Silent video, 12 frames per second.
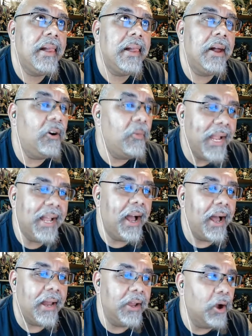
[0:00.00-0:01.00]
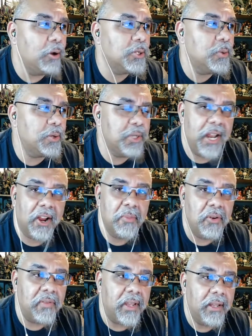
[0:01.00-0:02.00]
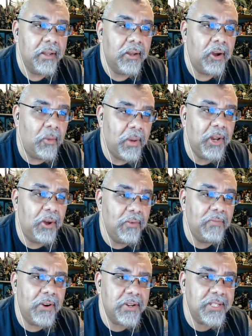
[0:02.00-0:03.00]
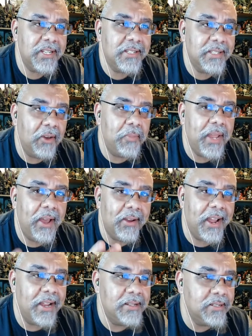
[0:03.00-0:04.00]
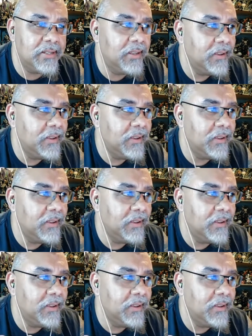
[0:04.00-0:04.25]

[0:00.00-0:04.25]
Oh my God, the Arnold Schwarzenegger movie. Home Alone versus, help me out, guys.